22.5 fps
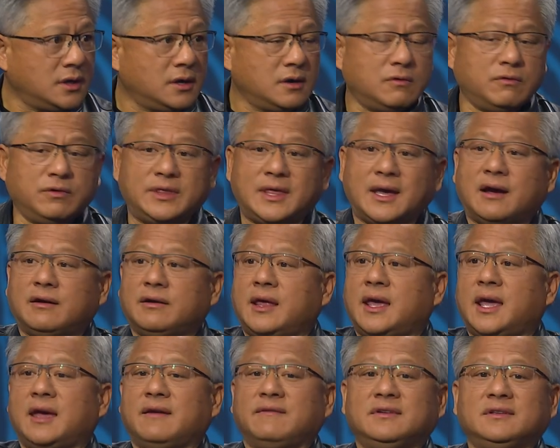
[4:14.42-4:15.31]
without
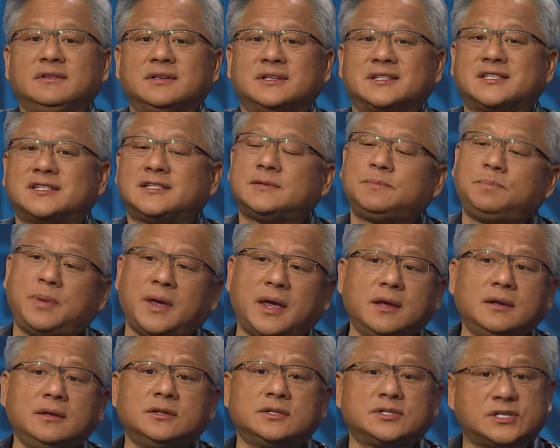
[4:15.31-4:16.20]
having to
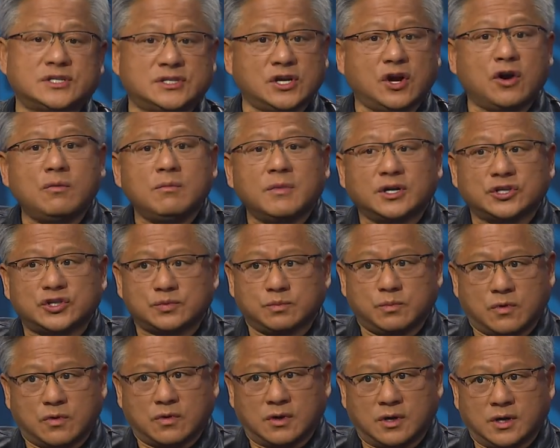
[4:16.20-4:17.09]
spend so much
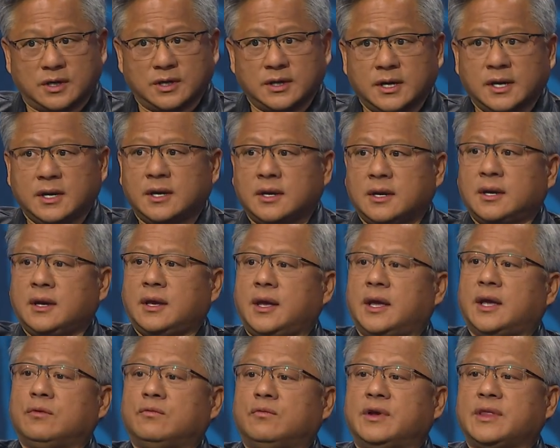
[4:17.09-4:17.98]
more
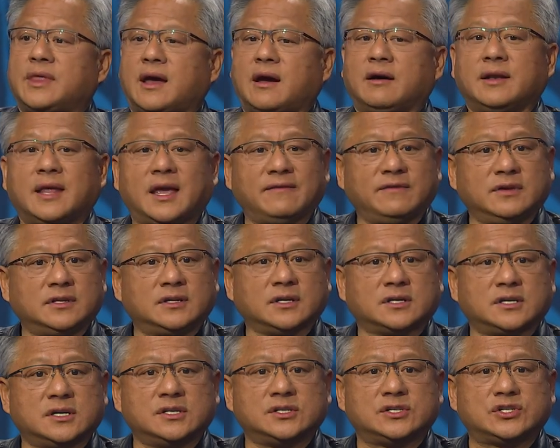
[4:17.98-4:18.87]
and without having to
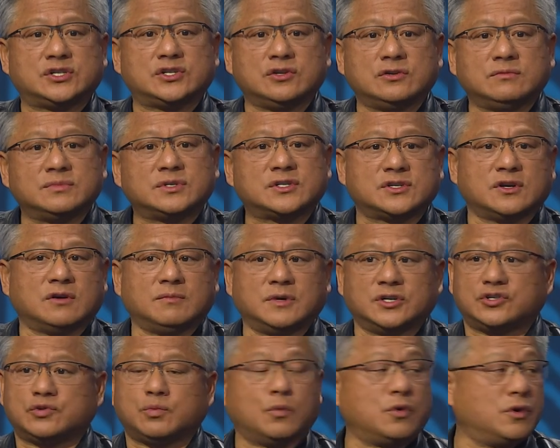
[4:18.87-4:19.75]
consume so
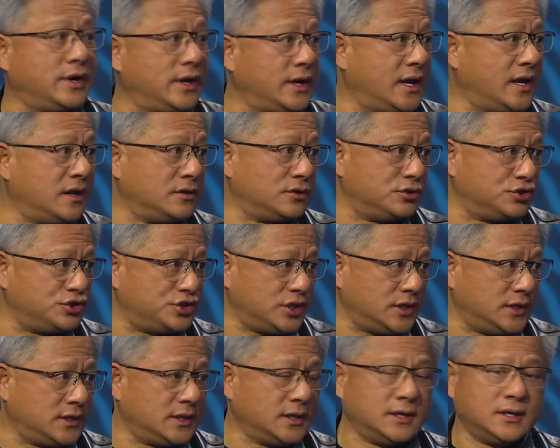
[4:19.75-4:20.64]
much more
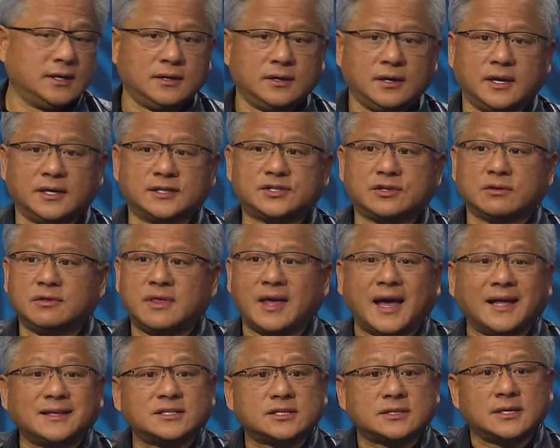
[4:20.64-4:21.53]
energy. And so
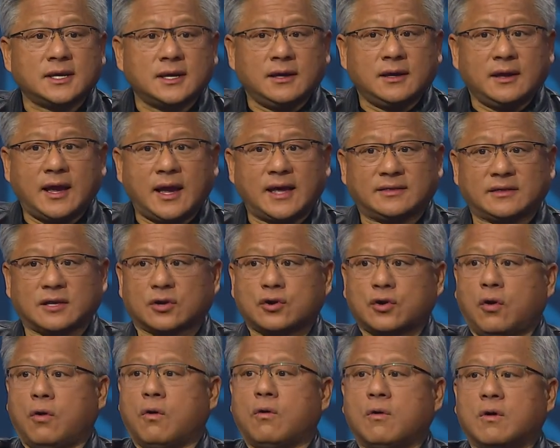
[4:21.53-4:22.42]
that's at the
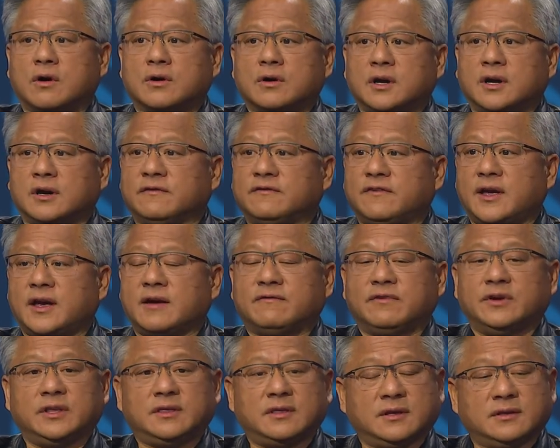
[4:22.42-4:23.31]
core of
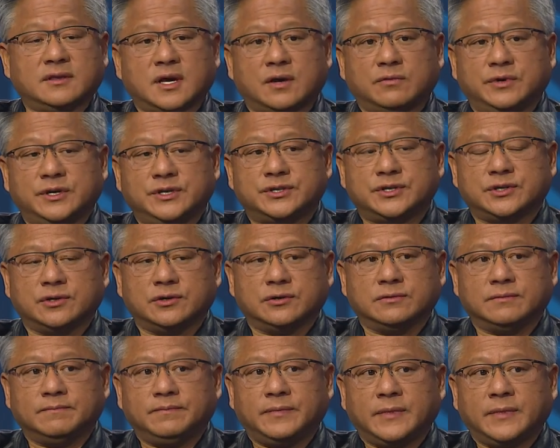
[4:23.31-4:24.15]
everything that we do.